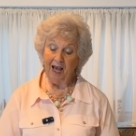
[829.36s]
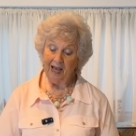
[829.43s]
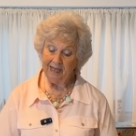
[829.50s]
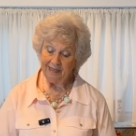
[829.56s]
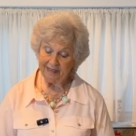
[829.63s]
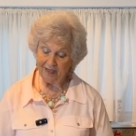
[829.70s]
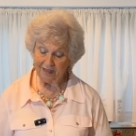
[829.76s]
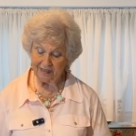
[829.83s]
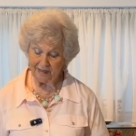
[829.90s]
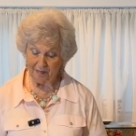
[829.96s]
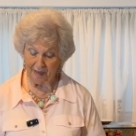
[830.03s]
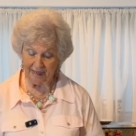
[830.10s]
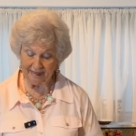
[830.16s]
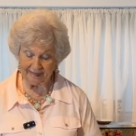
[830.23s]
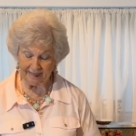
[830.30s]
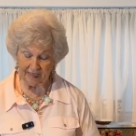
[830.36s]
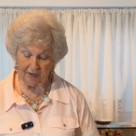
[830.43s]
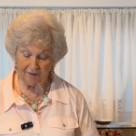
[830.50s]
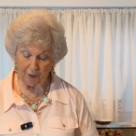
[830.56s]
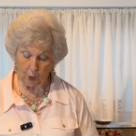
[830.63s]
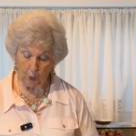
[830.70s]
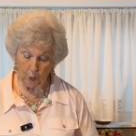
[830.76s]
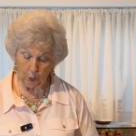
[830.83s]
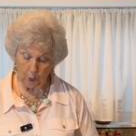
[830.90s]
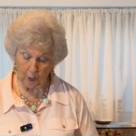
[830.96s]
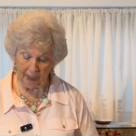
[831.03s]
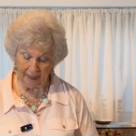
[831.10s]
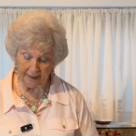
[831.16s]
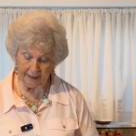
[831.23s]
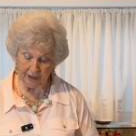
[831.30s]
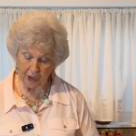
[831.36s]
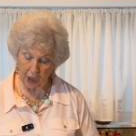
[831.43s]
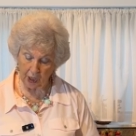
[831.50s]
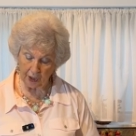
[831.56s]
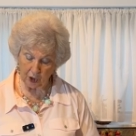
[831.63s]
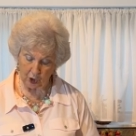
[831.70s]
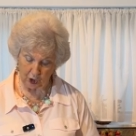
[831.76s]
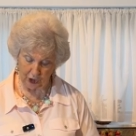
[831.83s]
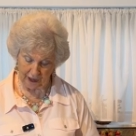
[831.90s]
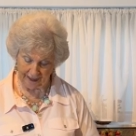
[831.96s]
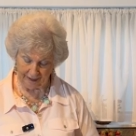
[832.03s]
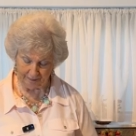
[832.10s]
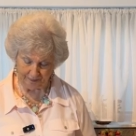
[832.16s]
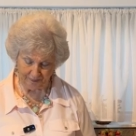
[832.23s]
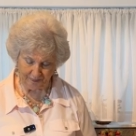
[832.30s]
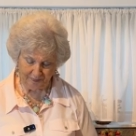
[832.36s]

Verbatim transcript: I thought to myself, oh, not hardly.